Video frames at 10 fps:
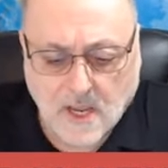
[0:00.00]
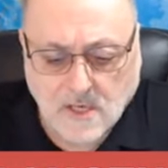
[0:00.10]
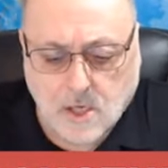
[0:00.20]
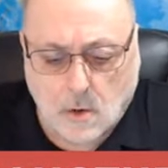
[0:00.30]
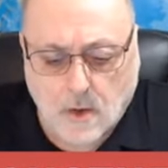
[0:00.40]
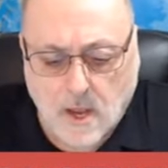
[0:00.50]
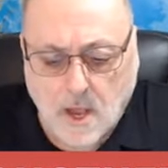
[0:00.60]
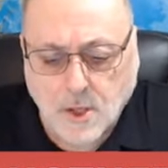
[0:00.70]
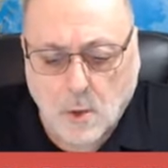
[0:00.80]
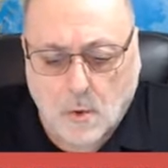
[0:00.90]
So, in
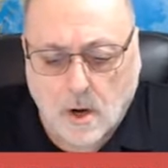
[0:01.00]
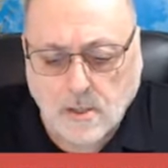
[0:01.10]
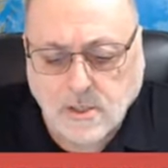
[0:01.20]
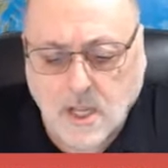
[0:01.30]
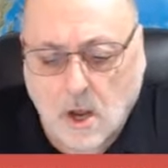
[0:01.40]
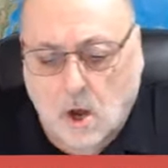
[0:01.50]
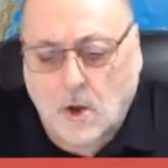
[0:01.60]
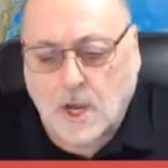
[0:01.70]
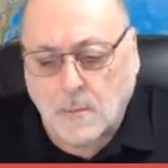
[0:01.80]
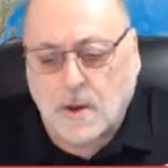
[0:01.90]
other words, the
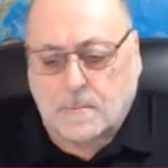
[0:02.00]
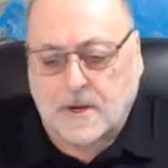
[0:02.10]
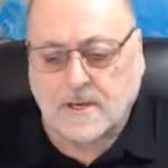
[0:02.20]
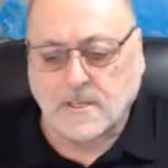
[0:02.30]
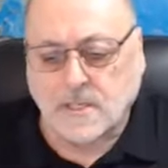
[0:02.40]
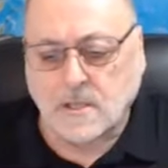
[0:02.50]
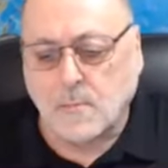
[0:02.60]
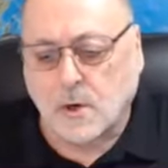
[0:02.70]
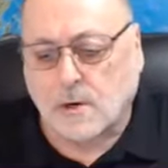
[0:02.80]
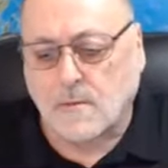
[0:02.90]
only repentance in the
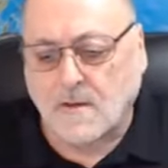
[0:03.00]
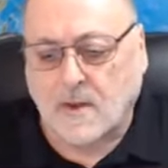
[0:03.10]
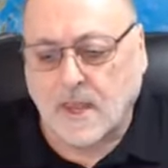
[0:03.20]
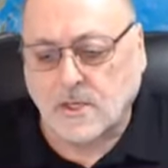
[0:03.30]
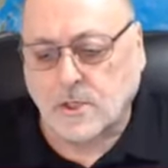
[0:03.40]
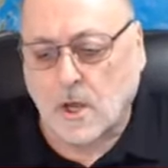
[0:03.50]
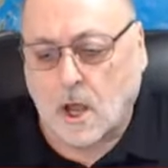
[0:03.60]
book of Revelation